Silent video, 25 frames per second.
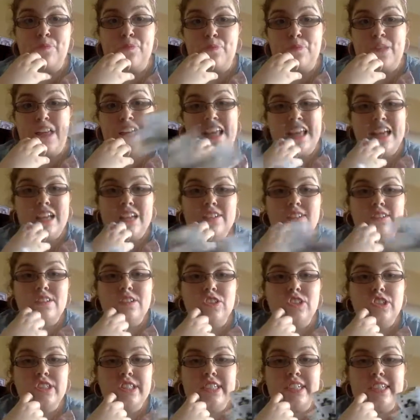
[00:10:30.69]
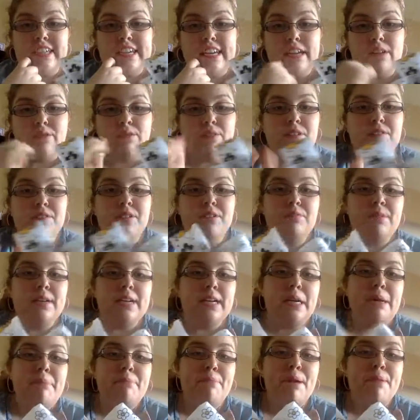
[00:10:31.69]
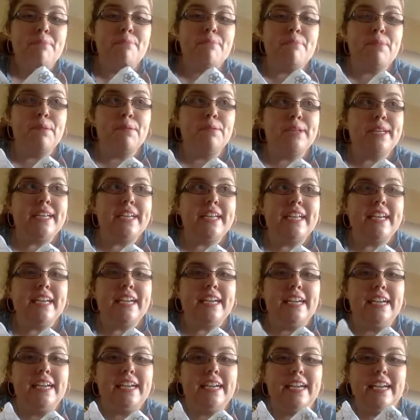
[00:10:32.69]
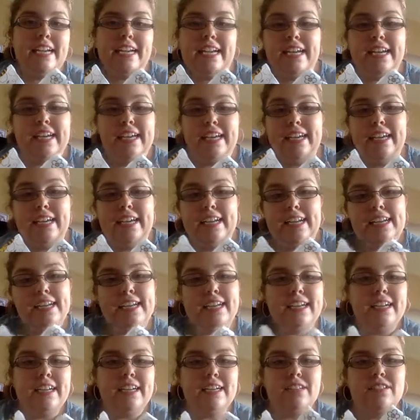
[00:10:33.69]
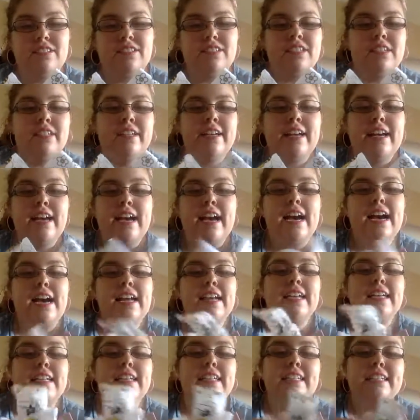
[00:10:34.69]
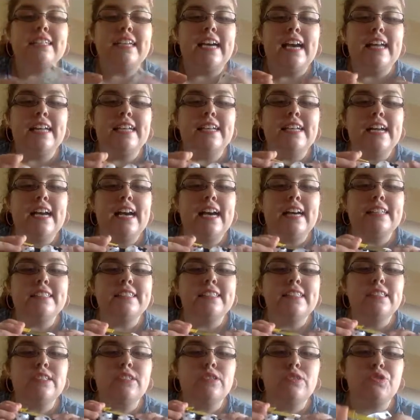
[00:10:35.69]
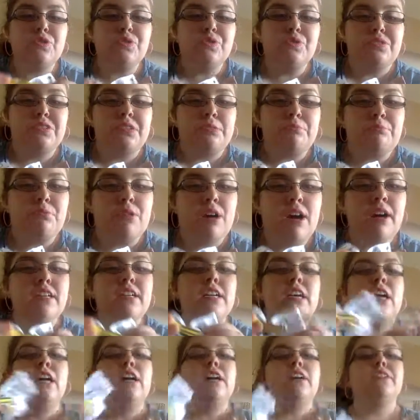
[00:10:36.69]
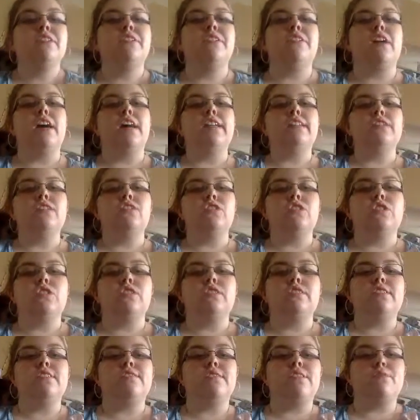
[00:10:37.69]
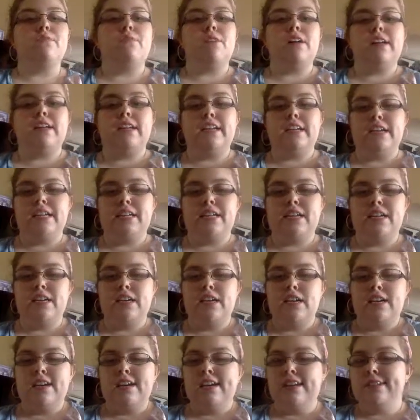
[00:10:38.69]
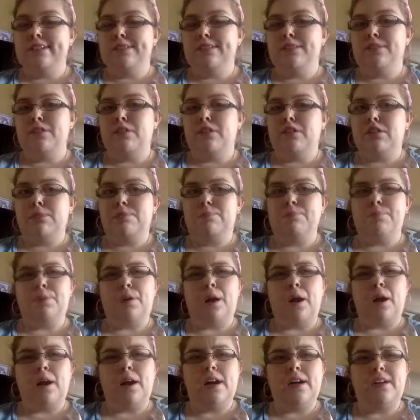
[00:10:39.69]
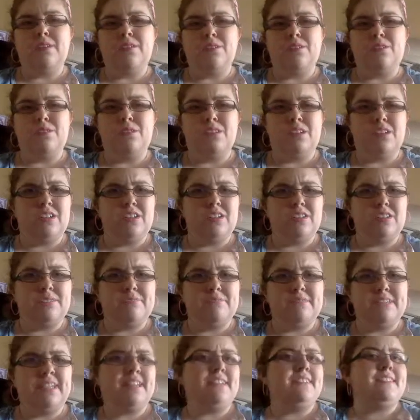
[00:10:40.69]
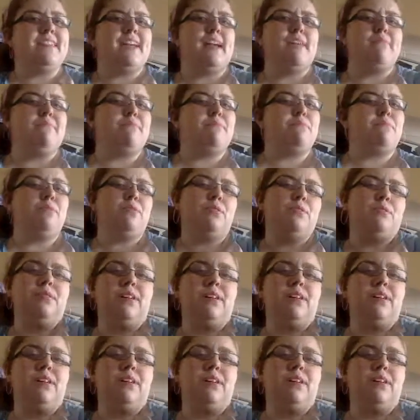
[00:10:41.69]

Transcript: So she can get away with wearing a bumblebee. And it, again, it has this two clip on. You got to choose if you wanted a two clip on or something else. I can't remember what it was.